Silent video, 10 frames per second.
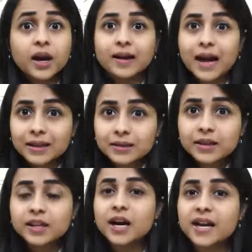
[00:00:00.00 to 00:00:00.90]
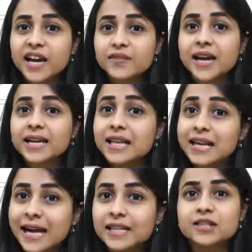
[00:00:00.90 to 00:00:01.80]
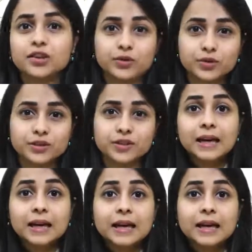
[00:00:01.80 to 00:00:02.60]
rather than arriving at the right solution.